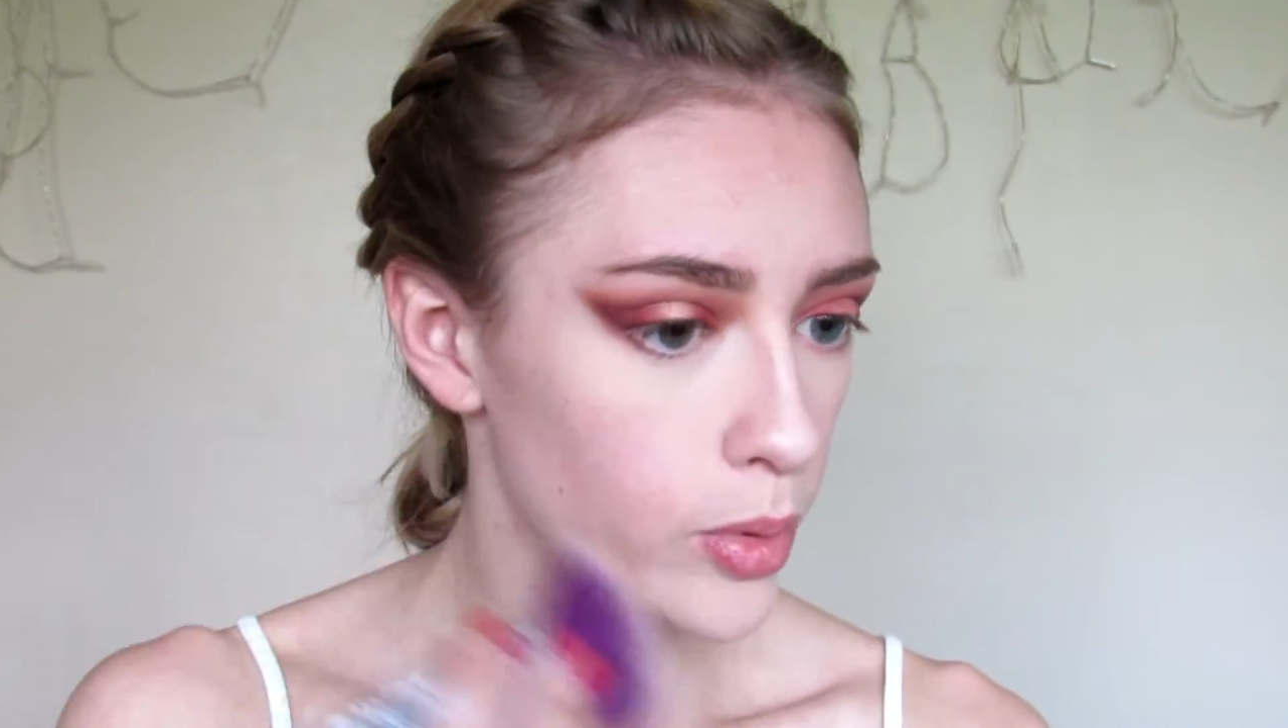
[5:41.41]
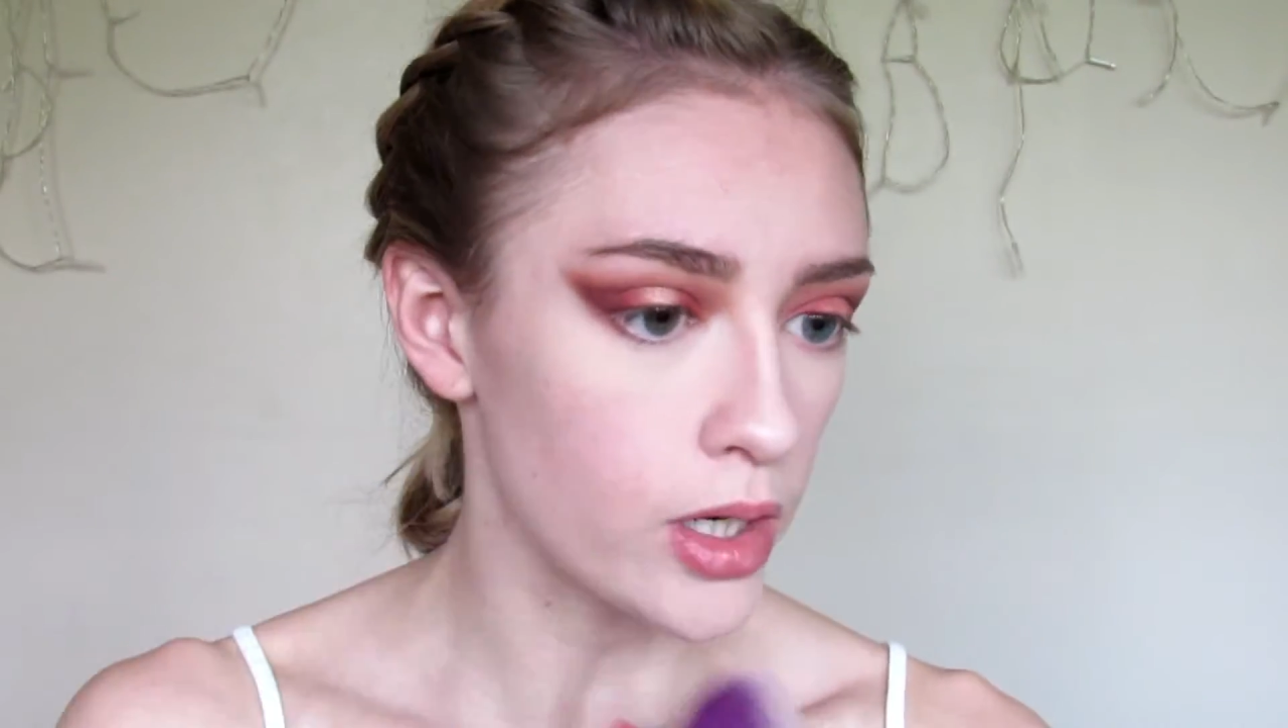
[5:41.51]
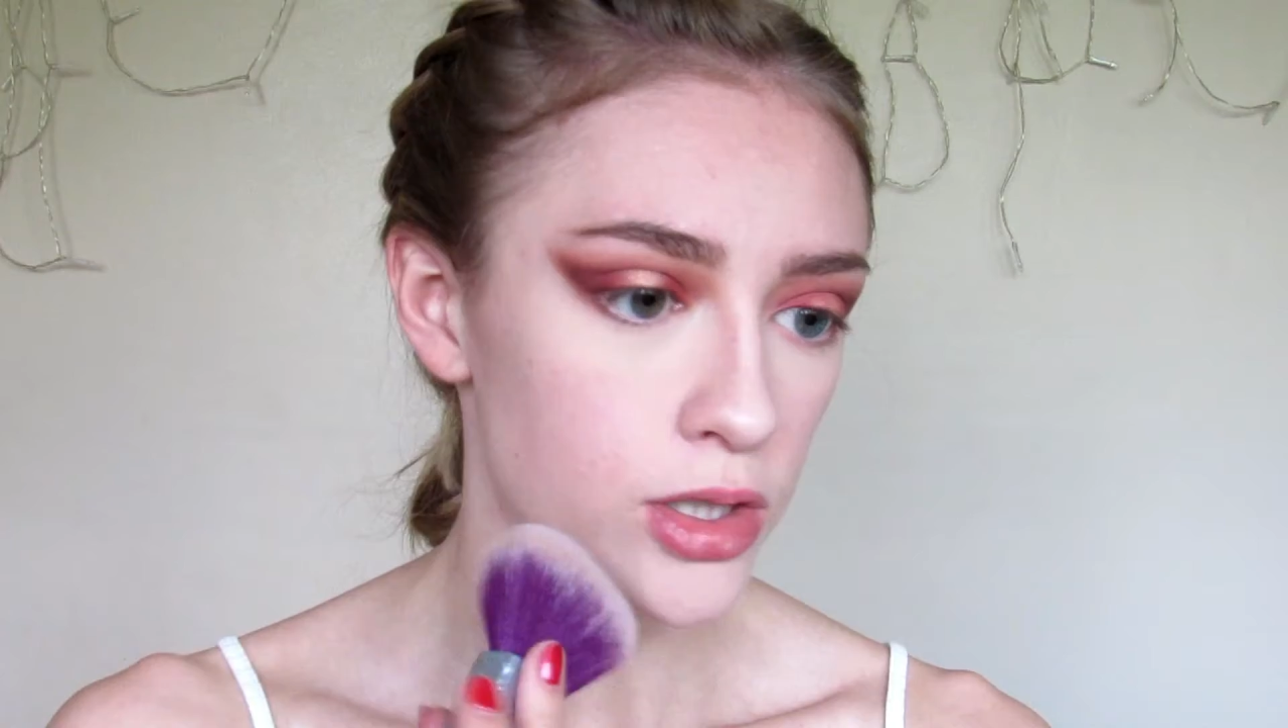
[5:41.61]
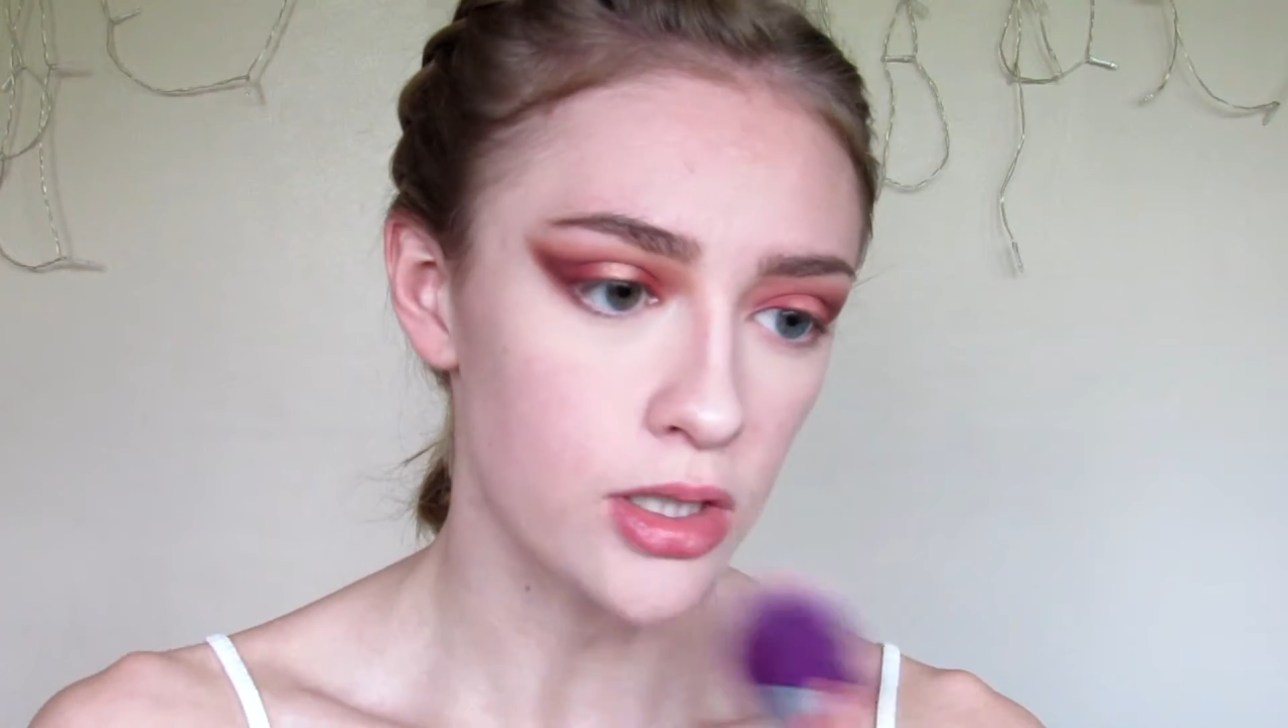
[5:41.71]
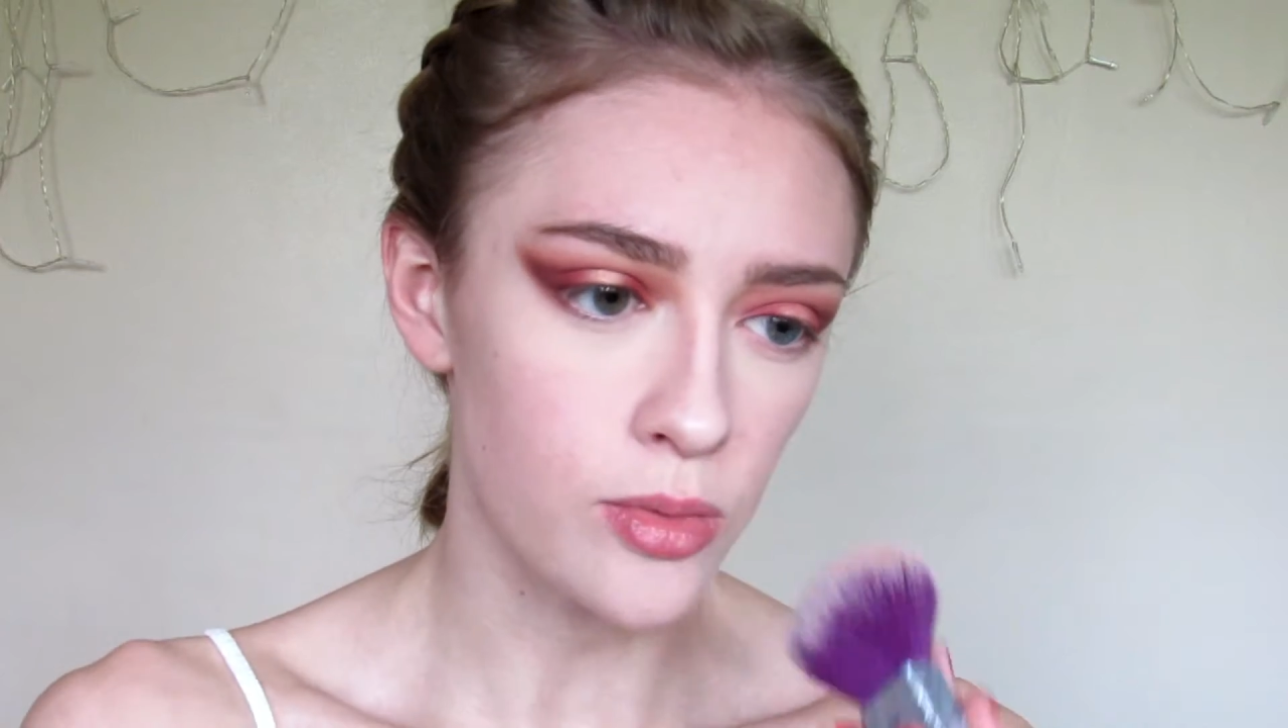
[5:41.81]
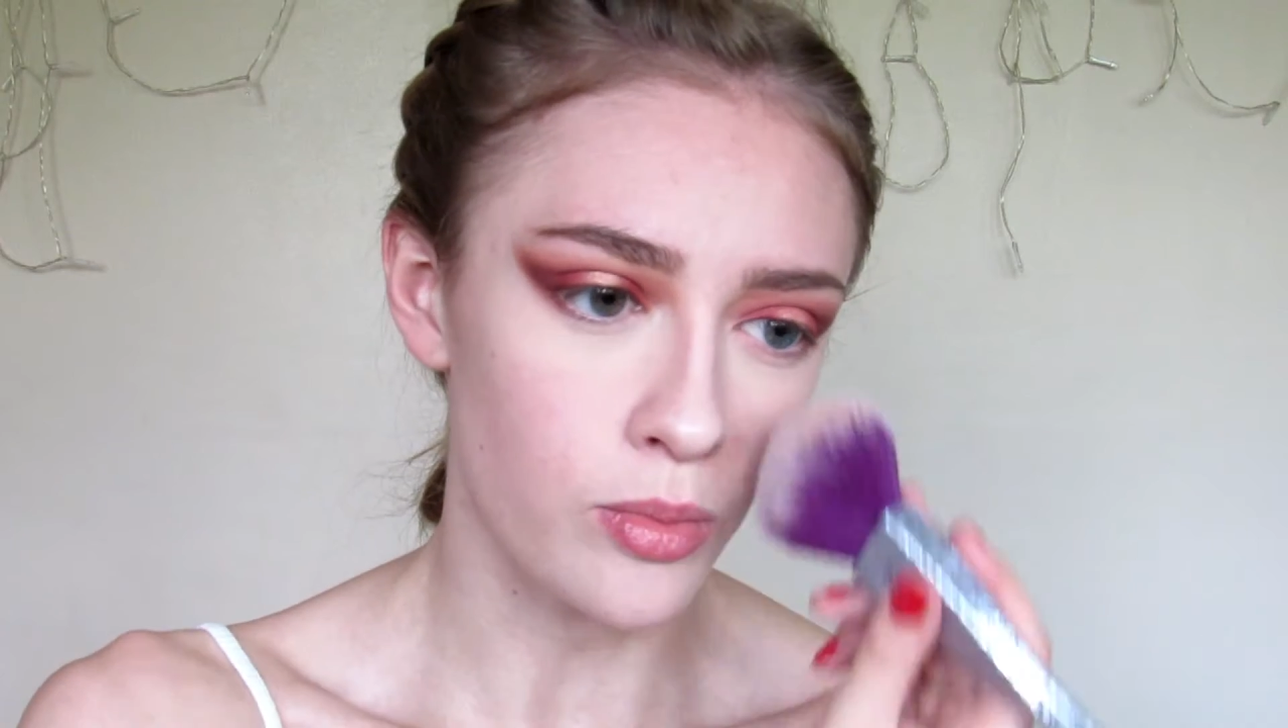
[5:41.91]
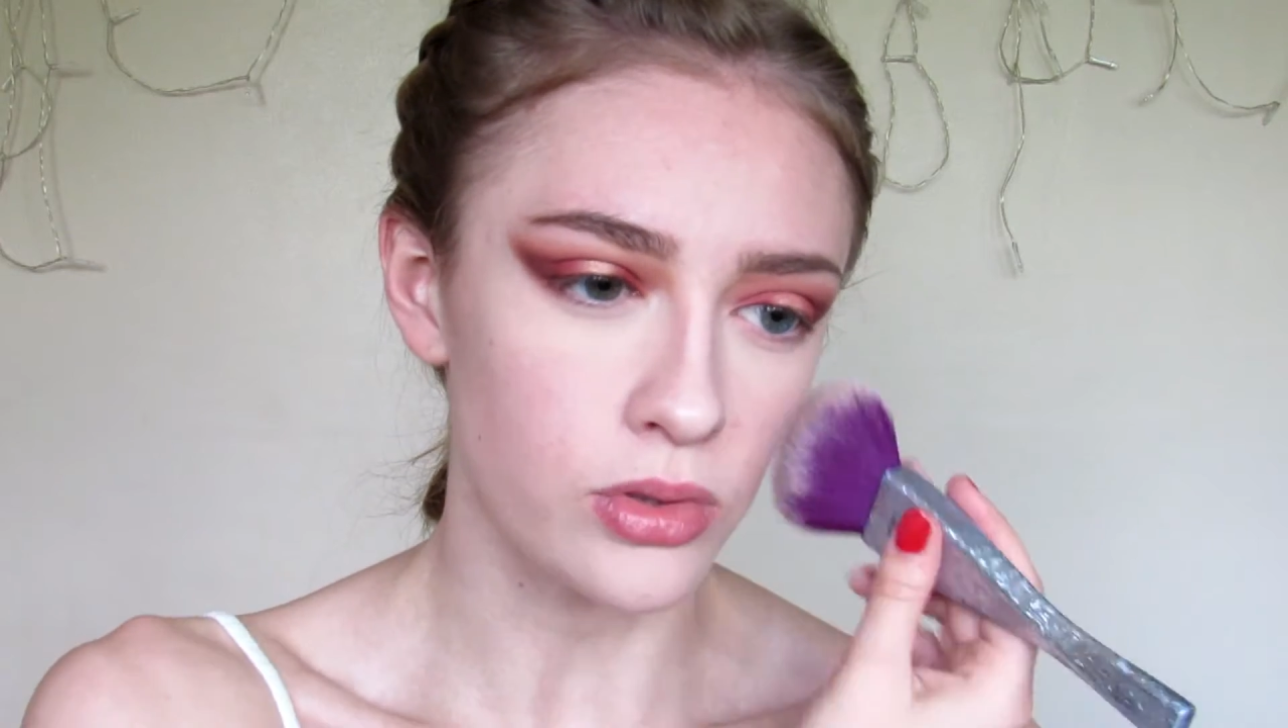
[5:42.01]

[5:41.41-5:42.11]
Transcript: blushes and